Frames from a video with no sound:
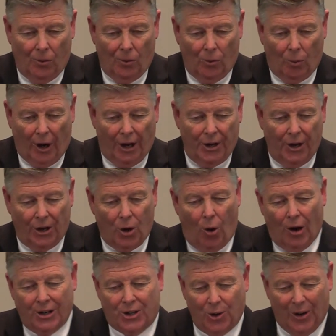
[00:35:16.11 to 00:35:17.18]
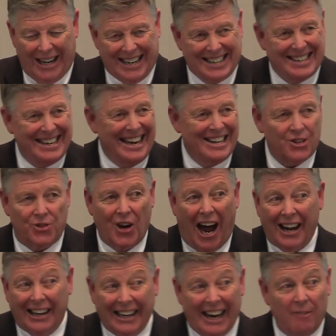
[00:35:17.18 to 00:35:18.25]
where you're going to exist,
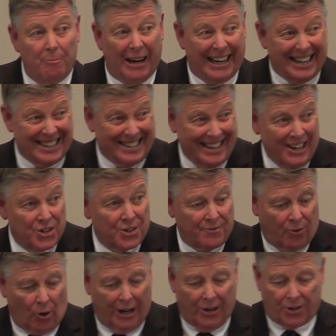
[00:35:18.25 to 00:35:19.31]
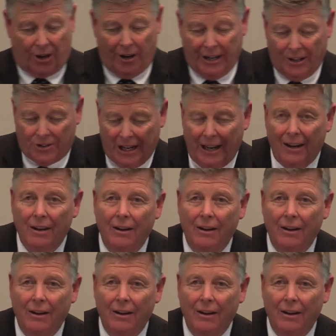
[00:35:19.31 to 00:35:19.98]
not live, but exist for eternity,